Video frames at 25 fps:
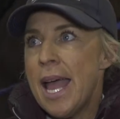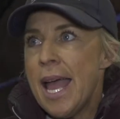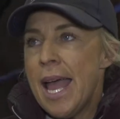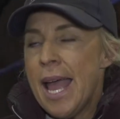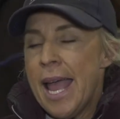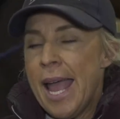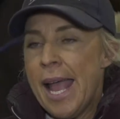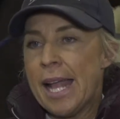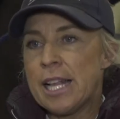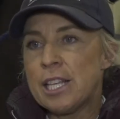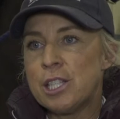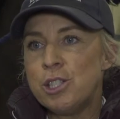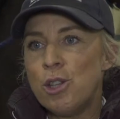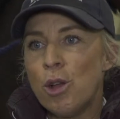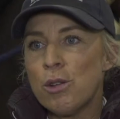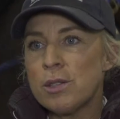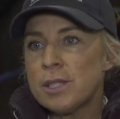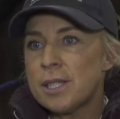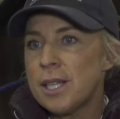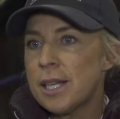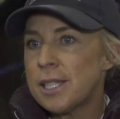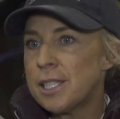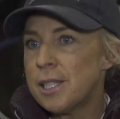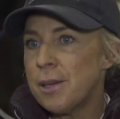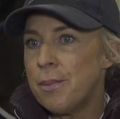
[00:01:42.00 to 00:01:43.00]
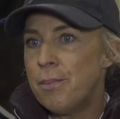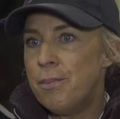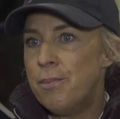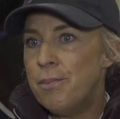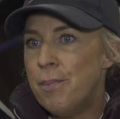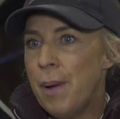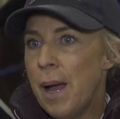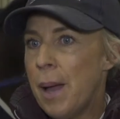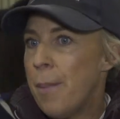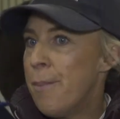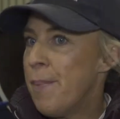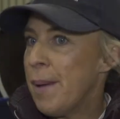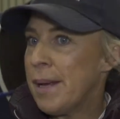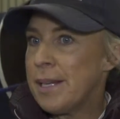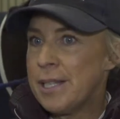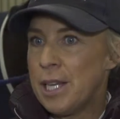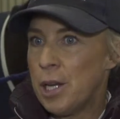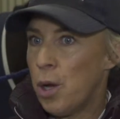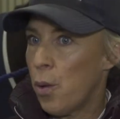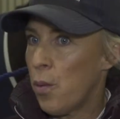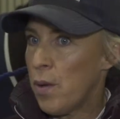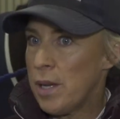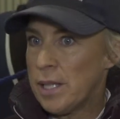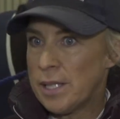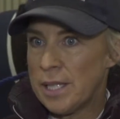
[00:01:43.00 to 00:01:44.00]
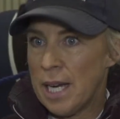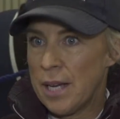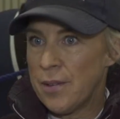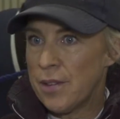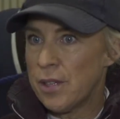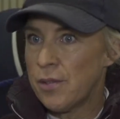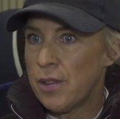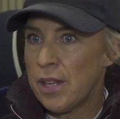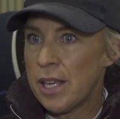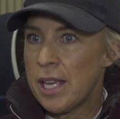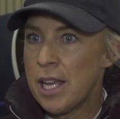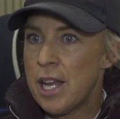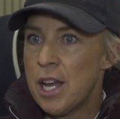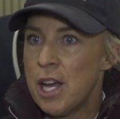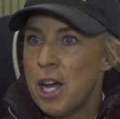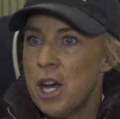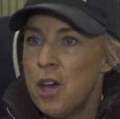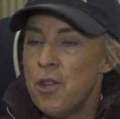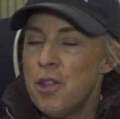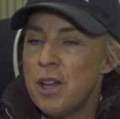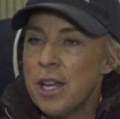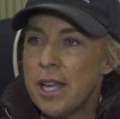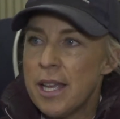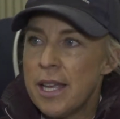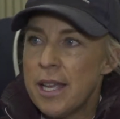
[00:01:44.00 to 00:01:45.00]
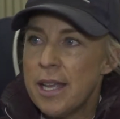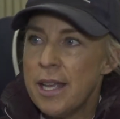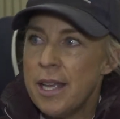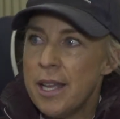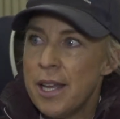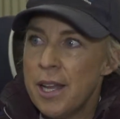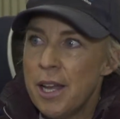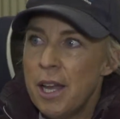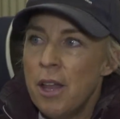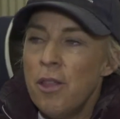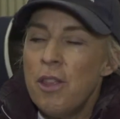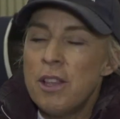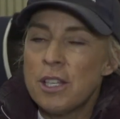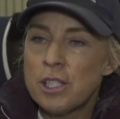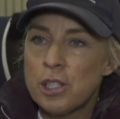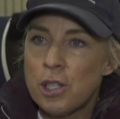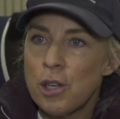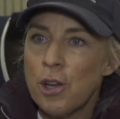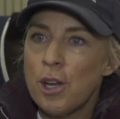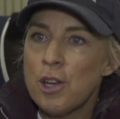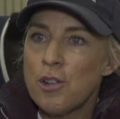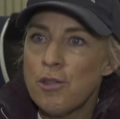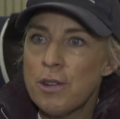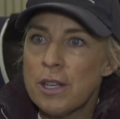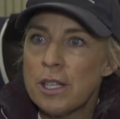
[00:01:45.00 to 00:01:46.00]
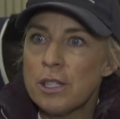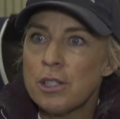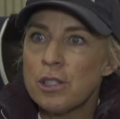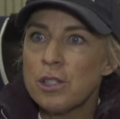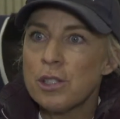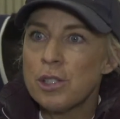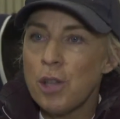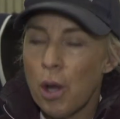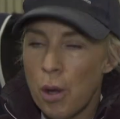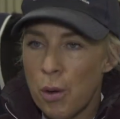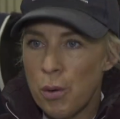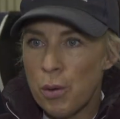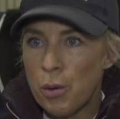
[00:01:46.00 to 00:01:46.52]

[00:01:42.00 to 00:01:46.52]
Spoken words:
It's not such a big deal these days. The surgery is so